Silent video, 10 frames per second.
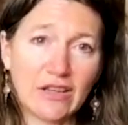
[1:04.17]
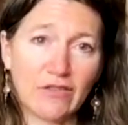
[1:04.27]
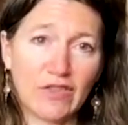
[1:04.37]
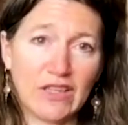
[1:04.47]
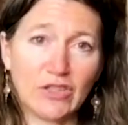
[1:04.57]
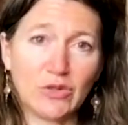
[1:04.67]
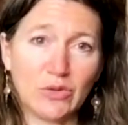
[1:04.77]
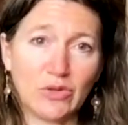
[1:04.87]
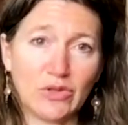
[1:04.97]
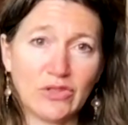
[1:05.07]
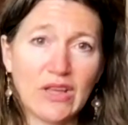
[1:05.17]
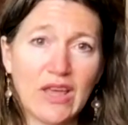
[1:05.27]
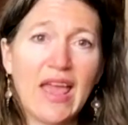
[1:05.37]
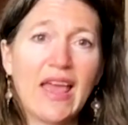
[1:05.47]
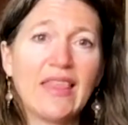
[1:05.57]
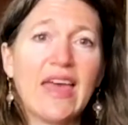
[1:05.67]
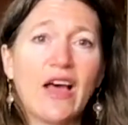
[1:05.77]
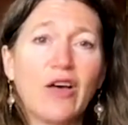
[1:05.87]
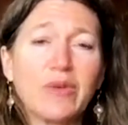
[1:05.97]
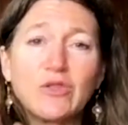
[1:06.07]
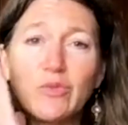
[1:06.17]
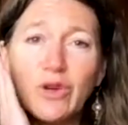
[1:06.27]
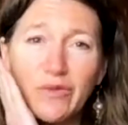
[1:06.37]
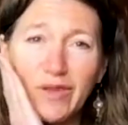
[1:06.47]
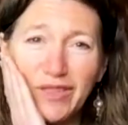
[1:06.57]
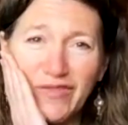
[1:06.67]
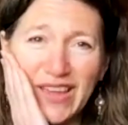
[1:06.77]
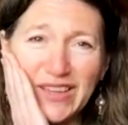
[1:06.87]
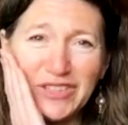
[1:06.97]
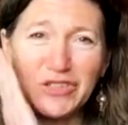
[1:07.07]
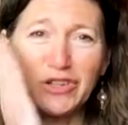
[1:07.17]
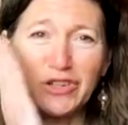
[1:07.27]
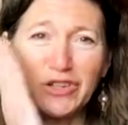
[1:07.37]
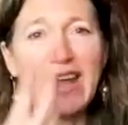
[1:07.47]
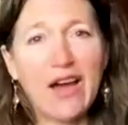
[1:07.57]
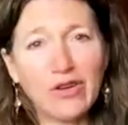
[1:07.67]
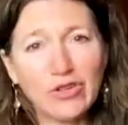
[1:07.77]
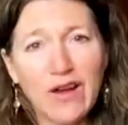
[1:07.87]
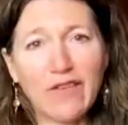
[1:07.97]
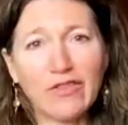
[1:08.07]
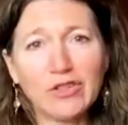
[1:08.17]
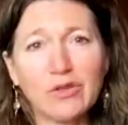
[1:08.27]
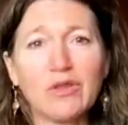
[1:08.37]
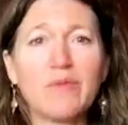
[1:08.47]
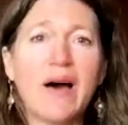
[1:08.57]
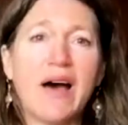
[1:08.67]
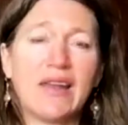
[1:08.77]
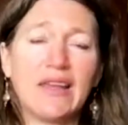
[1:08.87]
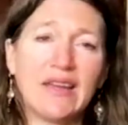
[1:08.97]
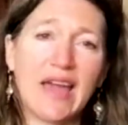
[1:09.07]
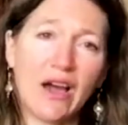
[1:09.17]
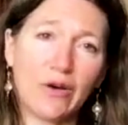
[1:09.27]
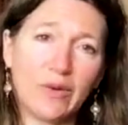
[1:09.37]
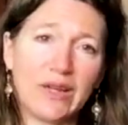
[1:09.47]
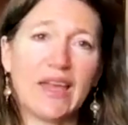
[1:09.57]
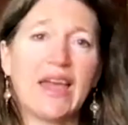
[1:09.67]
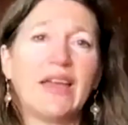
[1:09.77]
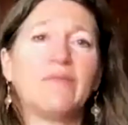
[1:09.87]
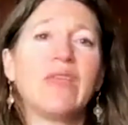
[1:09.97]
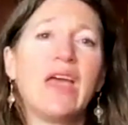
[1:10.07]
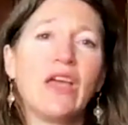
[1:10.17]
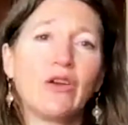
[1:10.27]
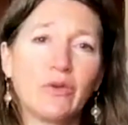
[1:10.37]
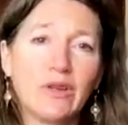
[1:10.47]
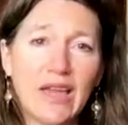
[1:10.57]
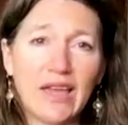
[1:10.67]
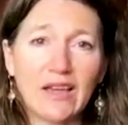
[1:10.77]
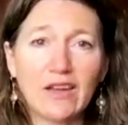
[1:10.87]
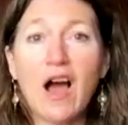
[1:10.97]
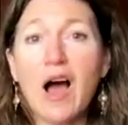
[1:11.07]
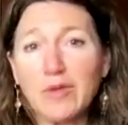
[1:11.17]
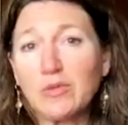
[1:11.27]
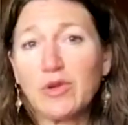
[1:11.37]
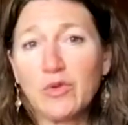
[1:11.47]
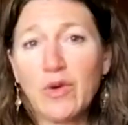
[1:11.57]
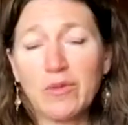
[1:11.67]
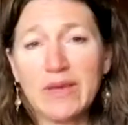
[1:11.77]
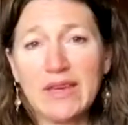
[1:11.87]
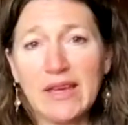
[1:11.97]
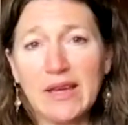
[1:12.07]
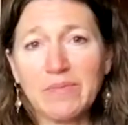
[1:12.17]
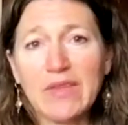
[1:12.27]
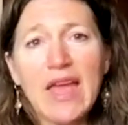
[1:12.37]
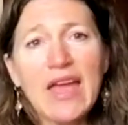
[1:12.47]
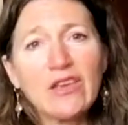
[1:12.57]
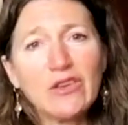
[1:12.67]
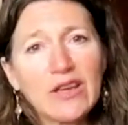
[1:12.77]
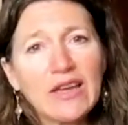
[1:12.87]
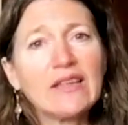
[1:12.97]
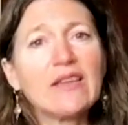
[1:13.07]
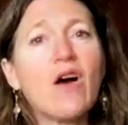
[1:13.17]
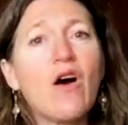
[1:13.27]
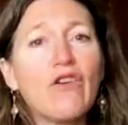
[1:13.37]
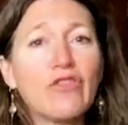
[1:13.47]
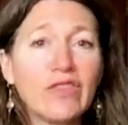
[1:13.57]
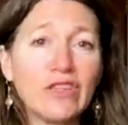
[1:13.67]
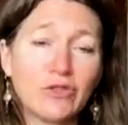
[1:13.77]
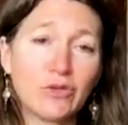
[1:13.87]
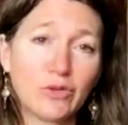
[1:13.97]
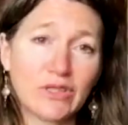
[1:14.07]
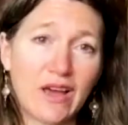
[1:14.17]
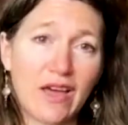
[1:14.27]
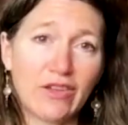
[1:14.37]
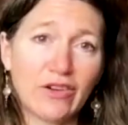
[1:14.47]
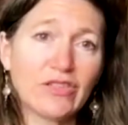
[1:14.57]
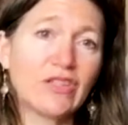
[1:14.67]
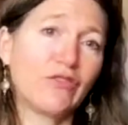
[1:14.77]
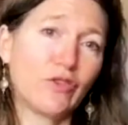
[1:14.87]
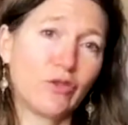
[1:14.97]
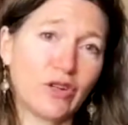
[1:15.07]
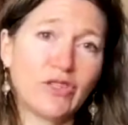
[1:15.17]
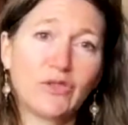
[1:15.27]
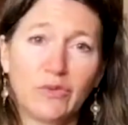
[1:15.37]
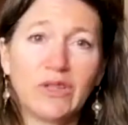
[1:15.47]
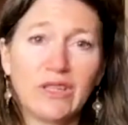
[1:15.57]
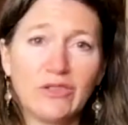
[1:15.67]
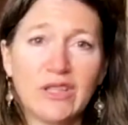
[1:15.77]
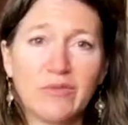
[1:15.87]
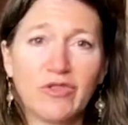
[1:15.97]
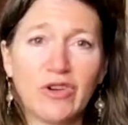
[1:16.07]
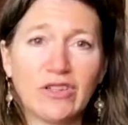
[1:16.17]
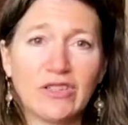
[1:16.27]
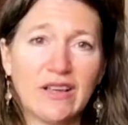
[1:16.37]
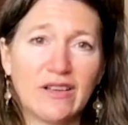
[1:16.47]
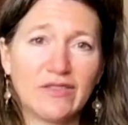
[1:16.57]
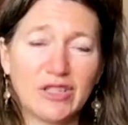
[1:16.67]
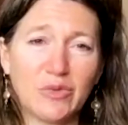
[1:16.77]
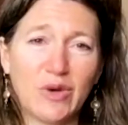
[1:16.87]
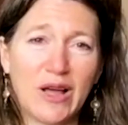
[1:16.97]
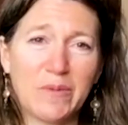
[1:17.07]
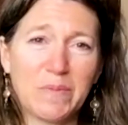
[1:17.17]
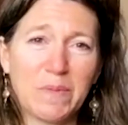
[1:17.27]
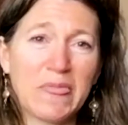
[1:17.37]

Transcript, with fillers: of these tools that help us work with the vagus nerve and how it travels through the body and how we can create optimal well being. You can offer these tools to others, and of course, we'll use them for ourselves as well.